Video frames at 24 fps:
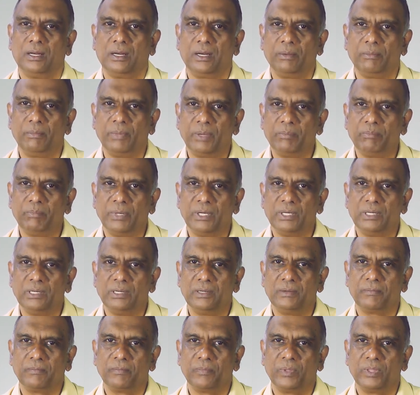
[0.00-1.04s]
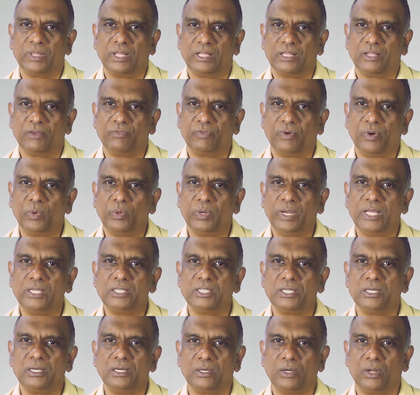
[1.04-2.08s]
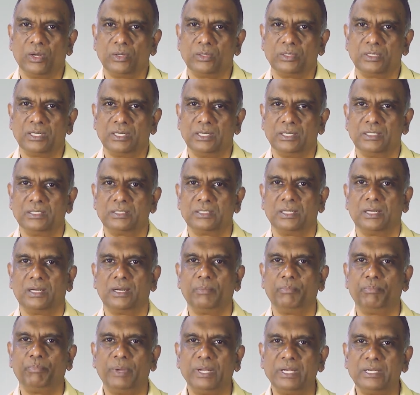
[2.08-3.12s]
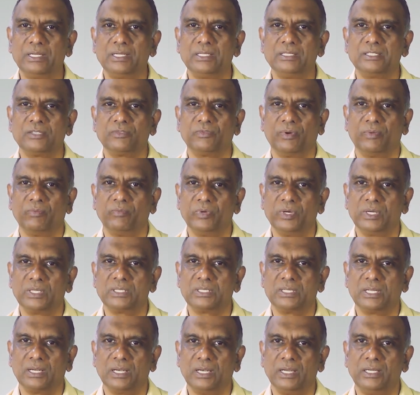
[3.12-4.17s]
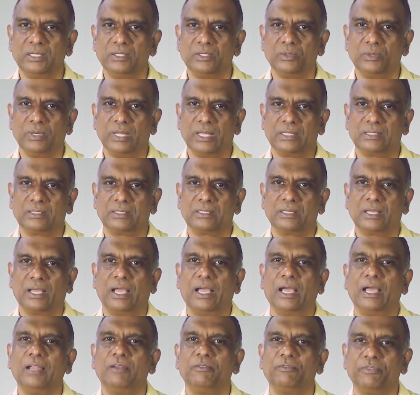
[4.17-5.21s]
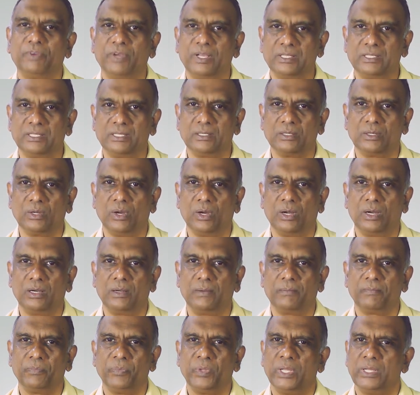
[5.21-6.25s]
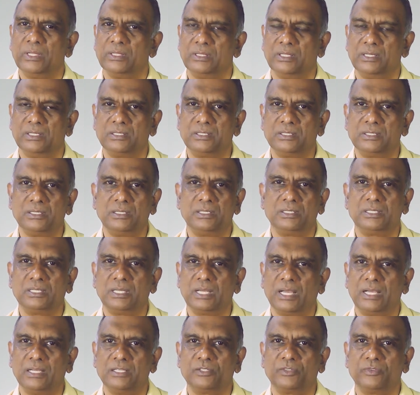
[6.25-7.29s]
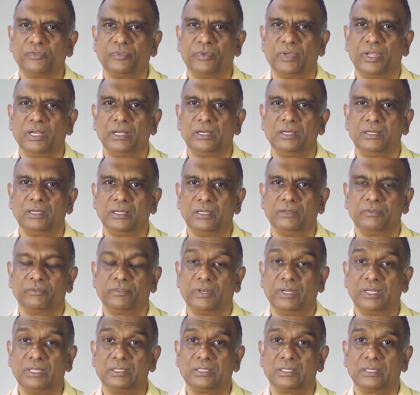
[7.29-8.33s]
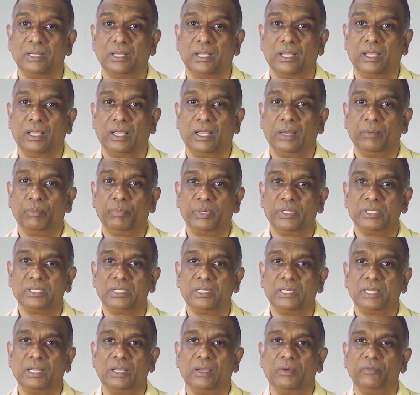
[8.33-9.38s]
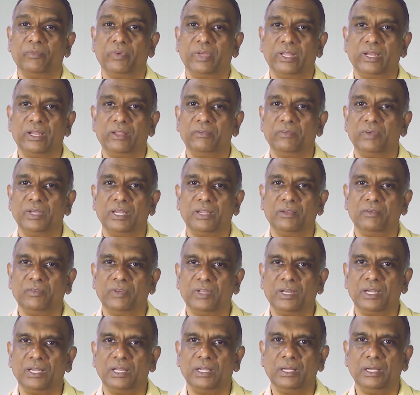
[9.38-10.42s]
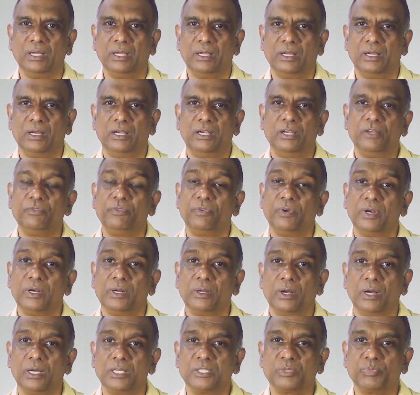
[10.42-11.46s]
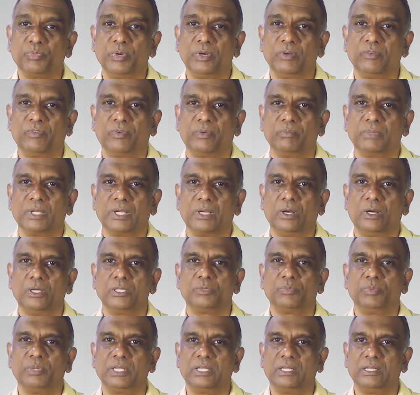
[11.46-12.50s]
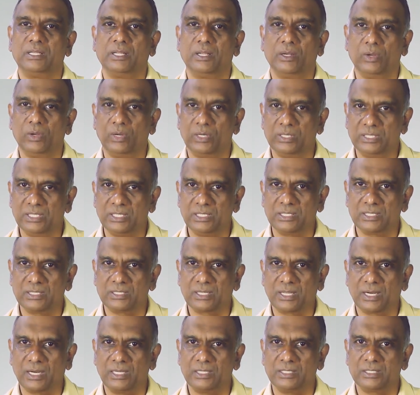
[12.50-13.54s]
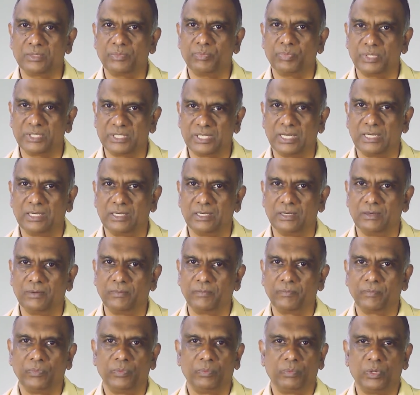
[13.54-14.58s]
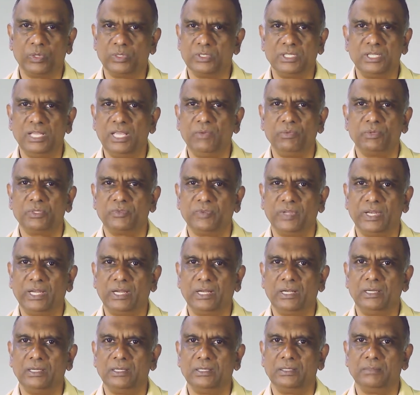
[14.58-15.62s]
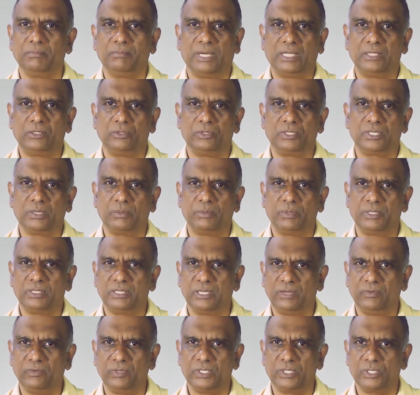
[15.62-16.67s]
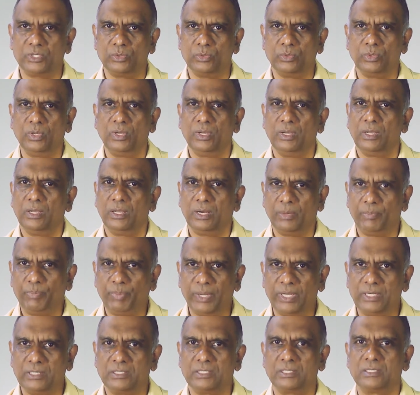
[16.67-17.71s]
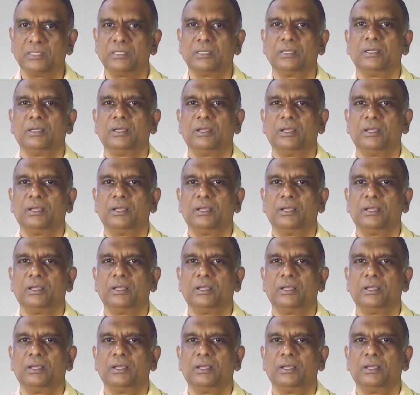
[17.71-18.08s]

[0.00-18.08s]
remember that the foundational doctrine is repentance from works that lead to death and faith in God. The church has failed, dear friends, in presenting a very, very, very different gospel from the gospel that the Lord Jesus Christ presented. Because he was very clear, Matthew chapter 3 verse 2, repent